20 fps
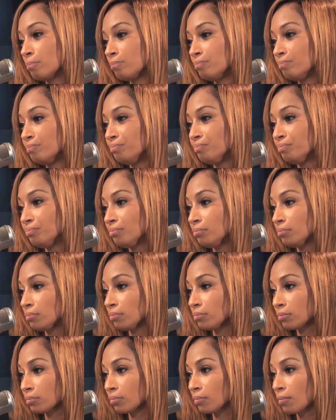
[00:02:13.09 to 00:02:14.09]
the
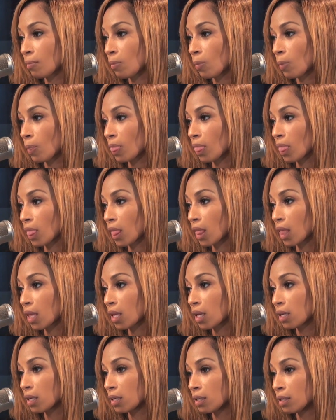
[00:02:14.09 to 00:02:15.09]

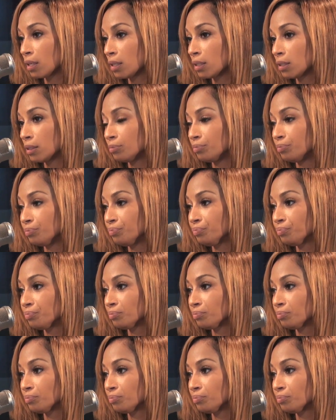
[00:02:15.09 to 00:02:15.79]
Wizards? John Wall.